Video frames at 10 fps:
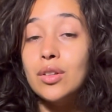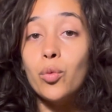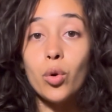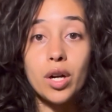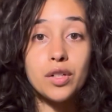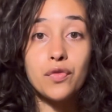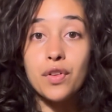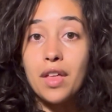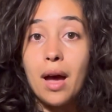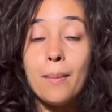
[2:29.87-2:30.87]
worked for
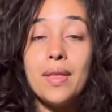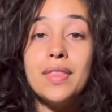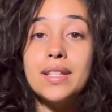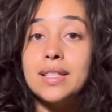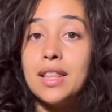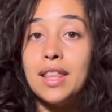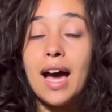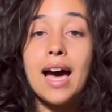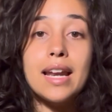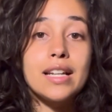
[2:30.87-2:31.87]
them and this and
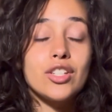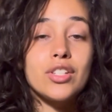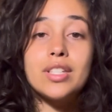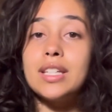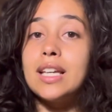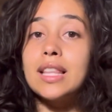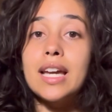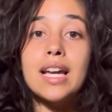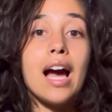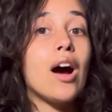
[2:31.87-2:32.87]
that and just seeing
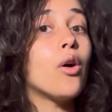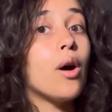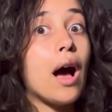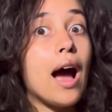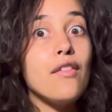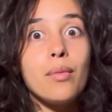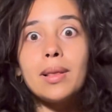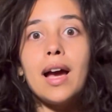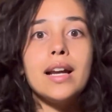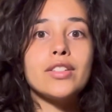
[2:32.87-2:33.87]
like how I've
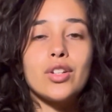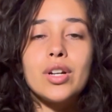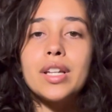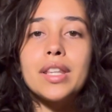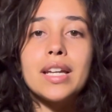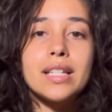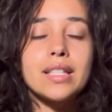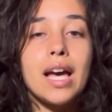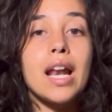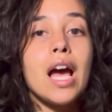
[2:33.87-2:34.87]
applied certain things
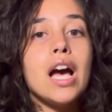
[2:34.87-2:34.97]
that